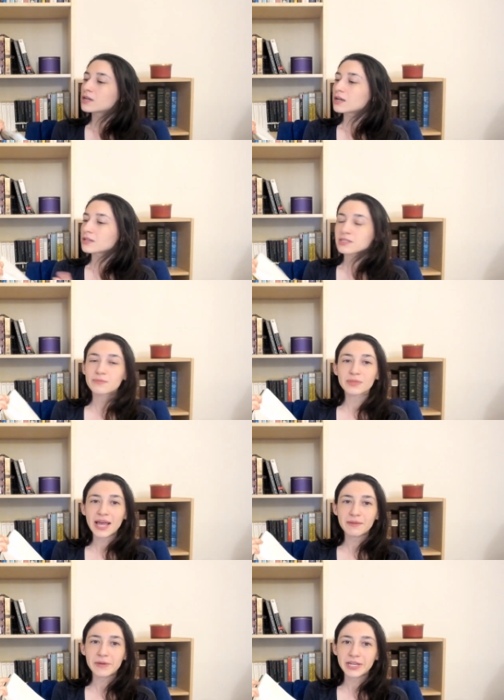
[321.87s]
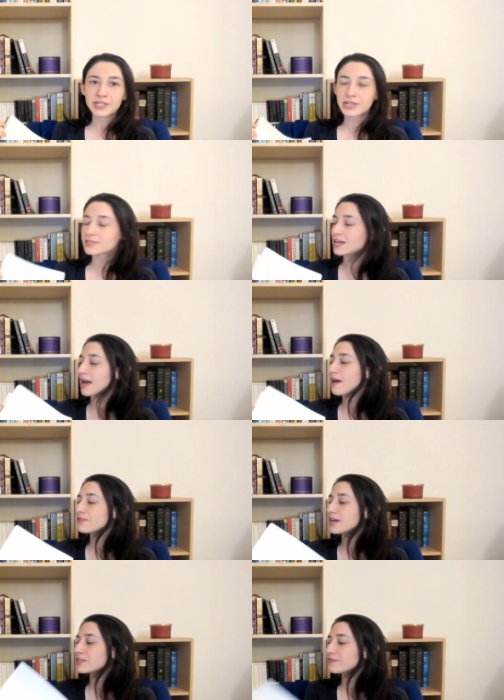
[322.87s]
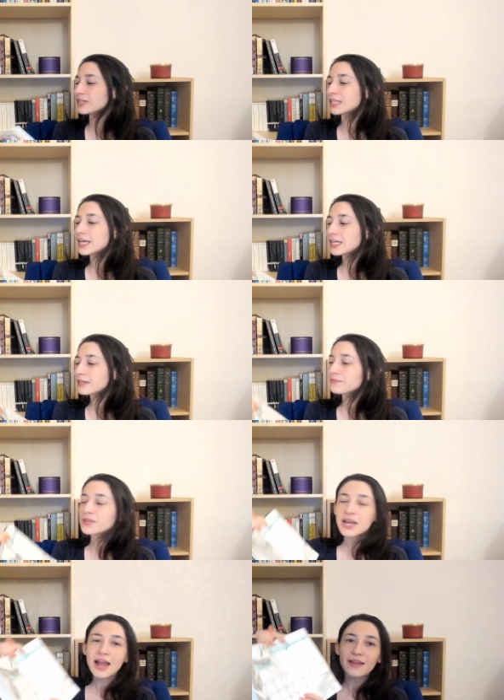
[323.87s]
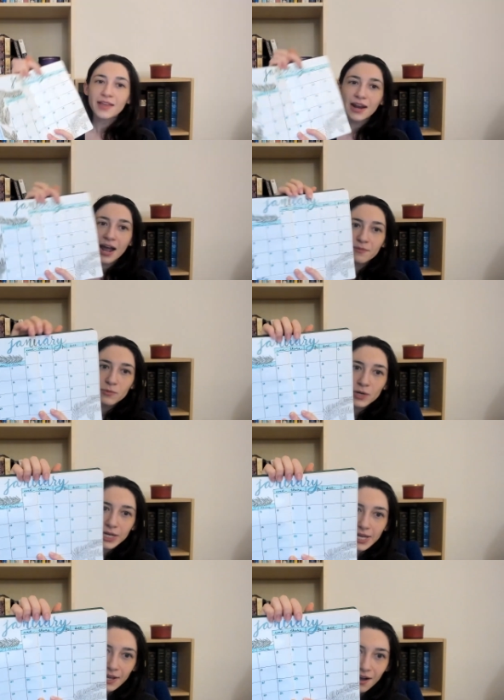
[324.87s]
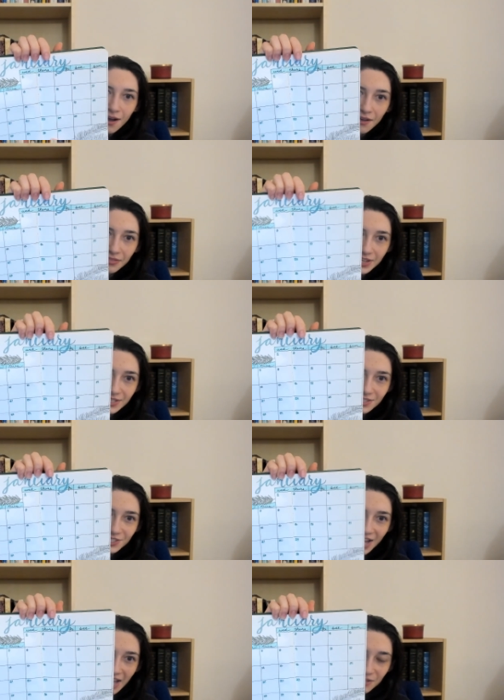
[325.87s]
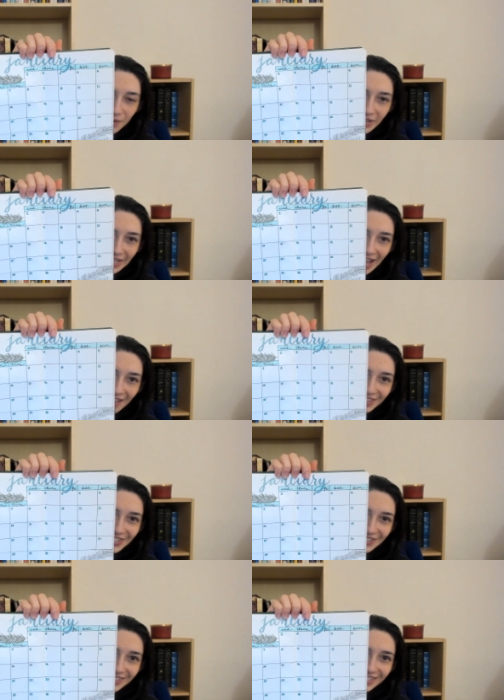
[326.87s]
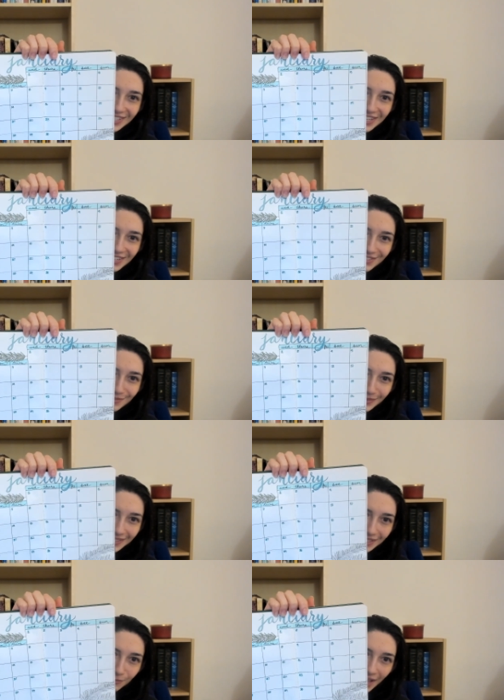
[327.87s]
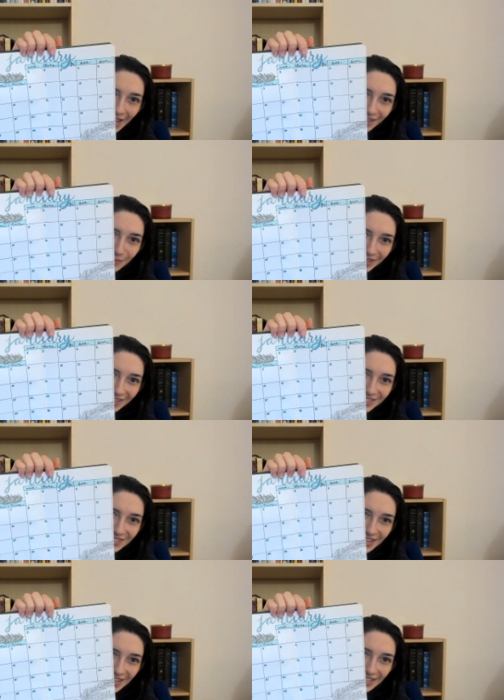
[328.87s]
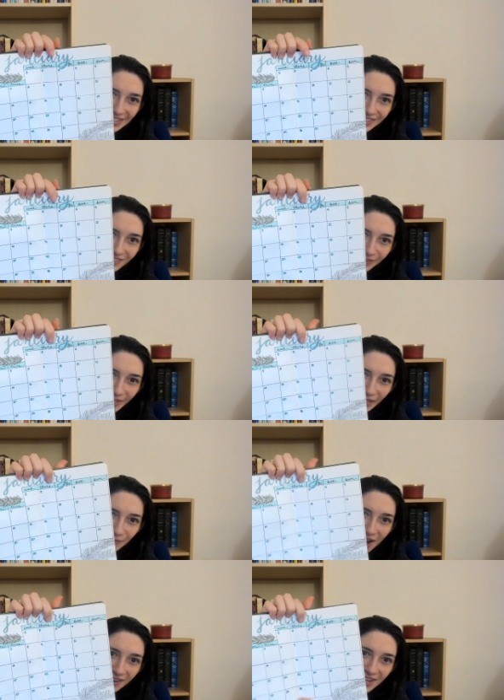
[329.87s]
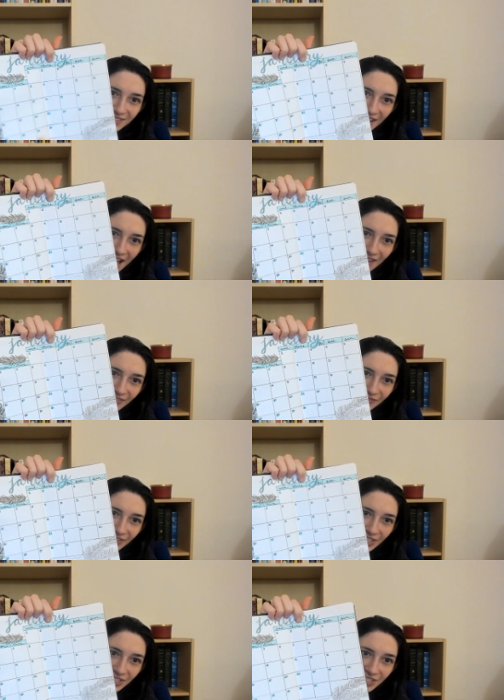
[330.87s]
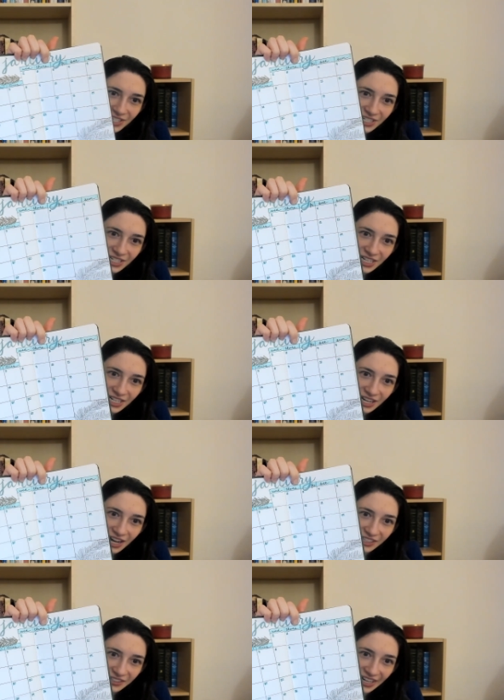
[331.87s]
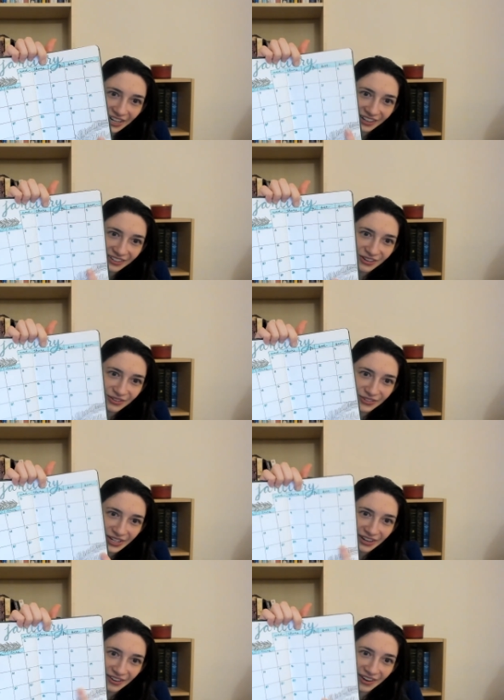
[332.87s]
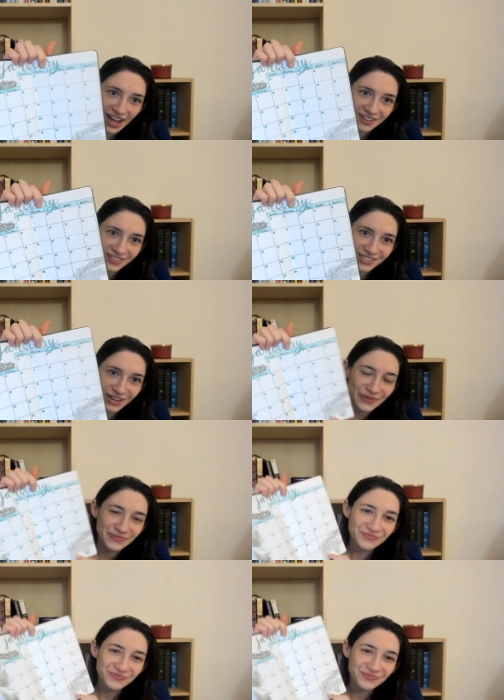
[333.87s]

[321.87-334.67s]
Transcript: Some blank pages that I have yet to fill in. And then I'm working on this January calendar. You can see it is completely blank because it is still a work in progress. Haven't finished coloring over here yet, so